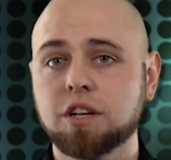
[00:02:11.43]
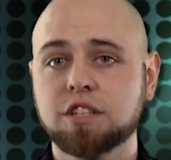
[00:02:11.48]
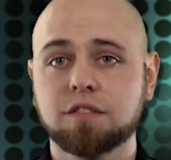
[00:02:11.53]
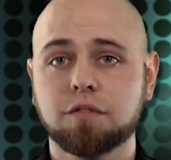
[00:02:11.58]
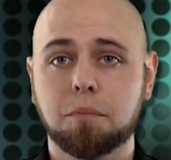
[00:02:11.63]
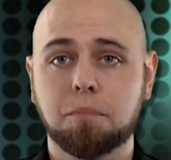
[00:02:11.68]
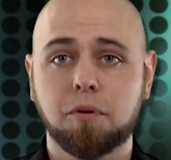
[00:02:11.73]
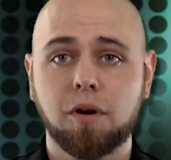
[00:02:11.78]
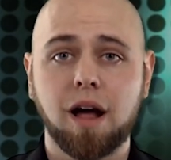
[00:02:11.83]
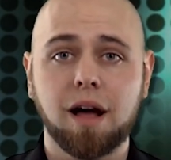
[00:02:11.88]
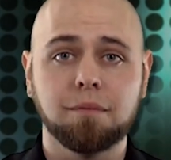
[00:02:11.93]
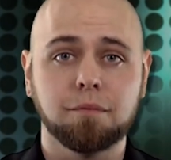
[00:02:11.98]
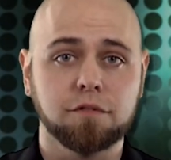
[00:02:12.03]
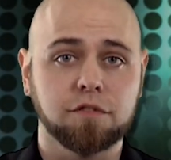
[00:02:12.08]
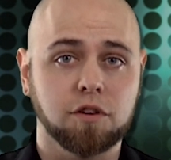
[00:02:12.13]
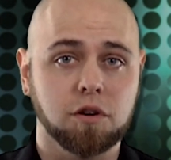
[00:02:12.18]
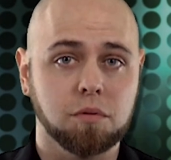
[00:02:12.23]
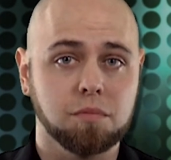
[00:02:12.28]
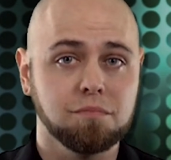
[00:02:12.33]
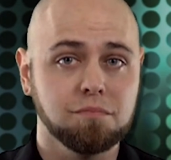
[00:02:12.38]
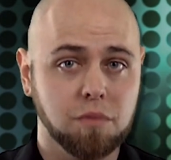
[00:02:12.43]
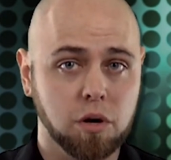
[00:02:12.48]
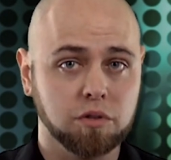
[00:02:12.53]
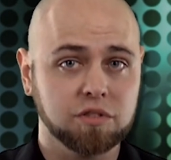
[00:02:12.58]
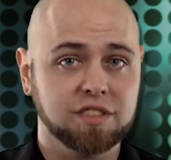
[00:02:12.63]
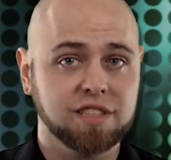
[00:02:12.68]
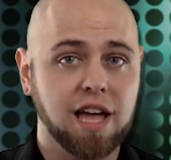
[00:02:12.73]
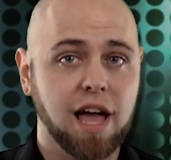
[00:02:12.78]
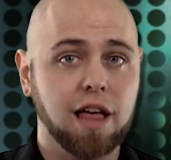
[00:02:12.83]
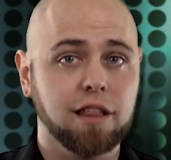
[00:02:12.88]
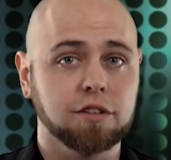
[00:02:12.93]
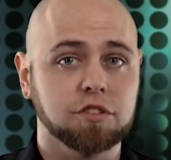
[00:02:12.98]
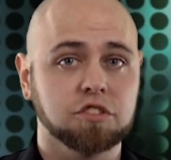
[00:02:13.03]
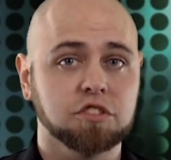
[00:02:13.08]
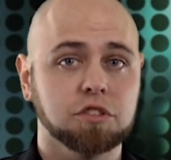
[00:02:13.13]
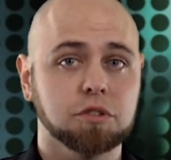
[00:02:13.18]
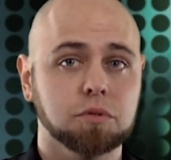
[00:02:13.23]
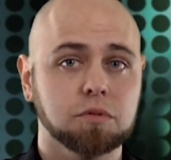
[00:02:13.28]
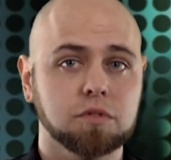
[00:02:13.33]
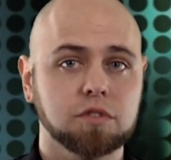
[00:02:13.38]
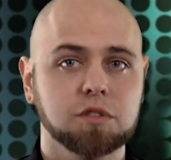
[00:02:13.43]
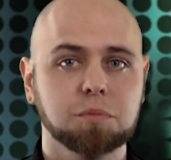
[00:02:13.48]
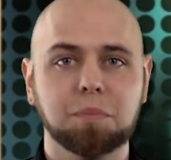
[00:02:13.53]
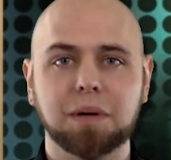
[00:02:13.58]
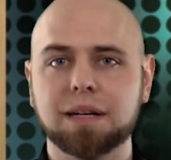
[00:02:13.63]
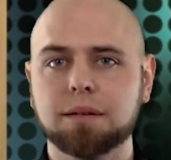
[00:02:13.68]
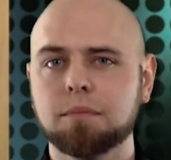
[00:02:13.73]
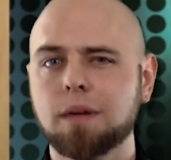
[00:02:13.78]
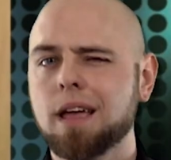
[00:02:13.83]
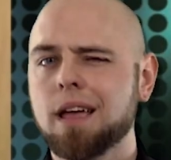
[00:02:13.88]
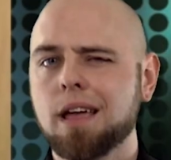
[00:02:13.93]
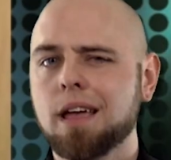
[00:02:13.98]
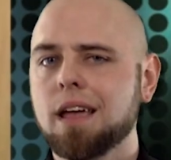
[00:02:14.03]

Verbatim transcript: much of a problem for most college students, but